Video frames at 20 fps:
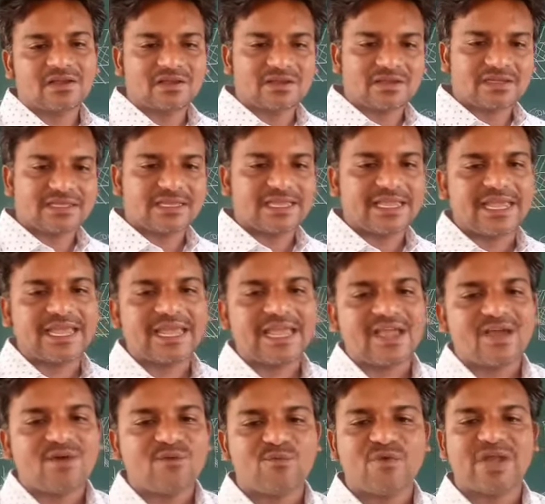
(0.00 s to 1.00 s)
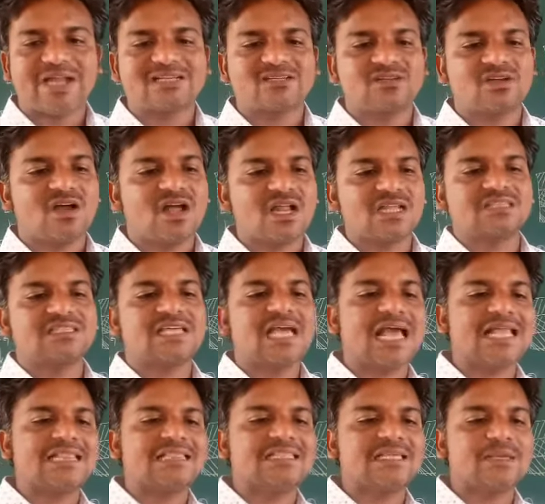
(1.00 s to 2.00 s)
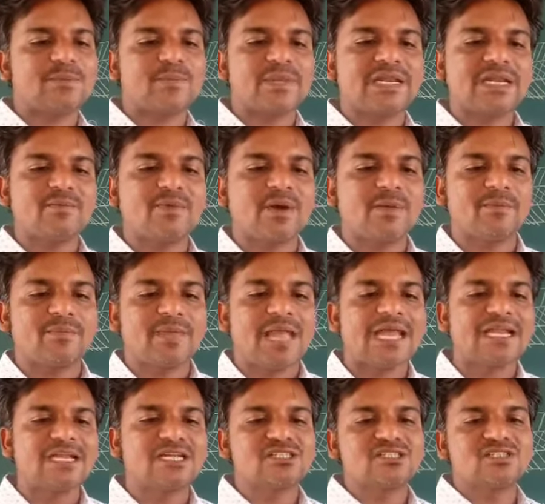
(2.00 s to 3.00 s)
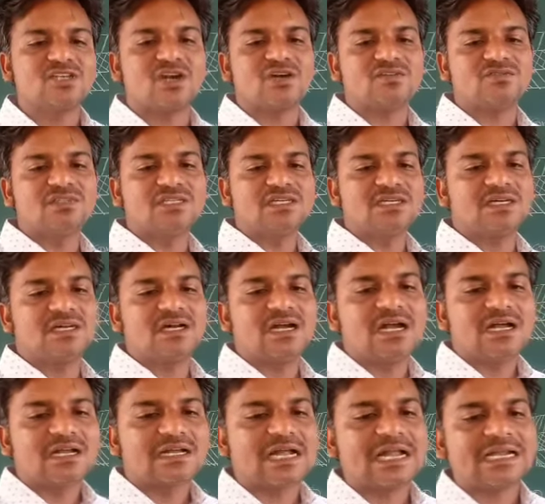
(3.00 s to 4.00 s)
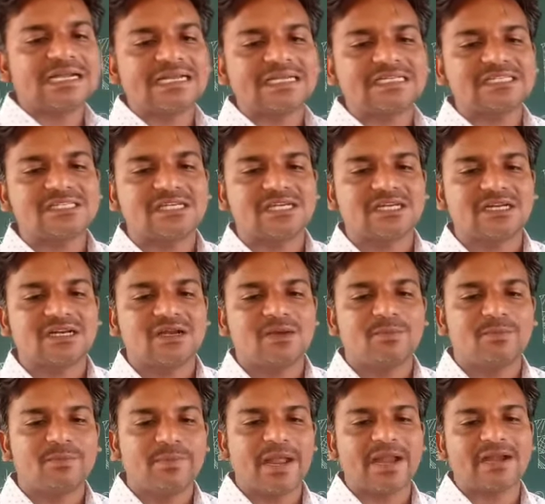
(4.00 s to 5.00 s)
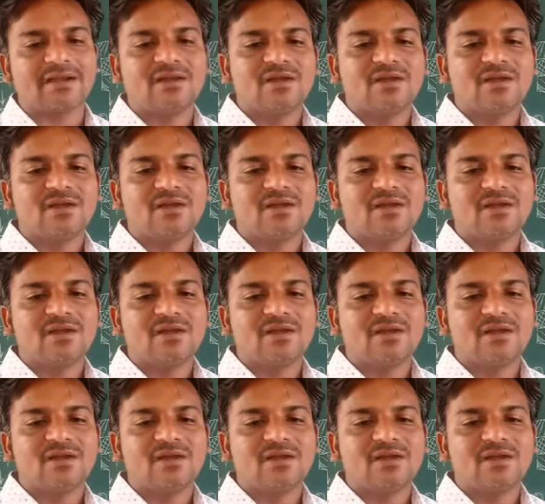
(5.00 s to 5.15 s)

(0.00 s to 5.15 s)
k vector than the minimum energy of the conduction band.